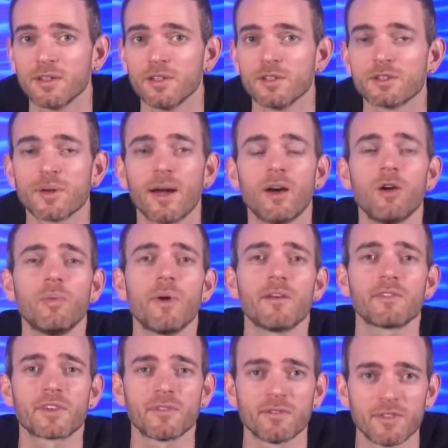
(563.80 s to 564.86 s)
So I hope
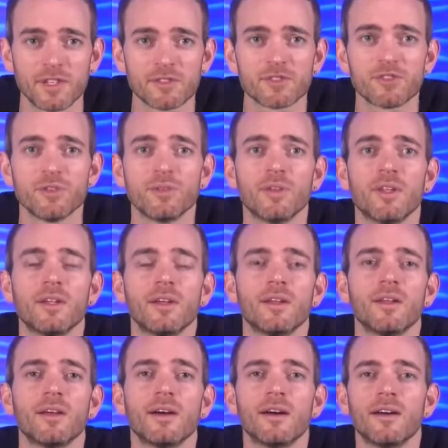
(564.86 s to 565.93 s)
I've convinced you that
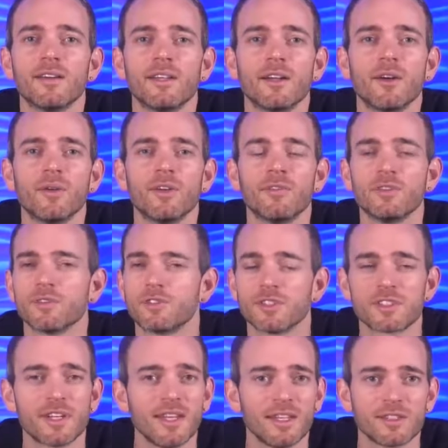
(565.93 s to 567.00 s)
if you're
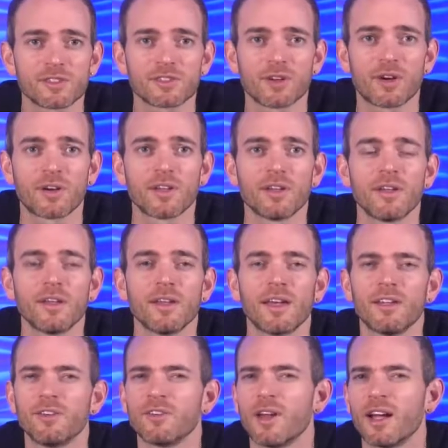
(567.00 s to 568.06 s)
just getting started
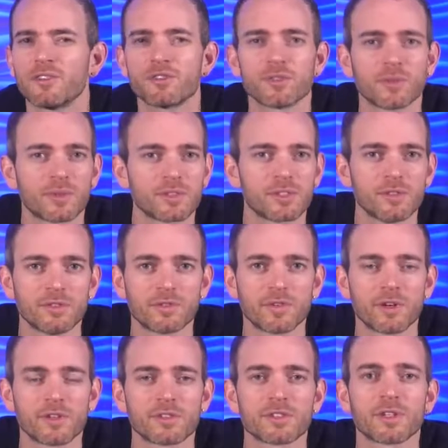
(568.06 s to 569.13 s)
and you're not sure what to do
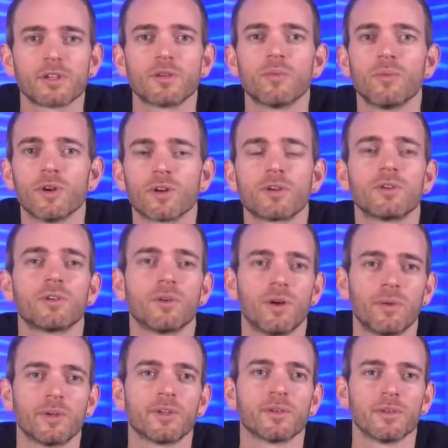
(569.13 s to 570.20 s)
first, work on
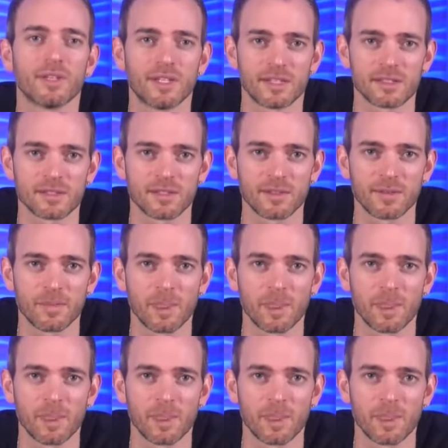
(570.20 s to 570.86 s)
growing your list.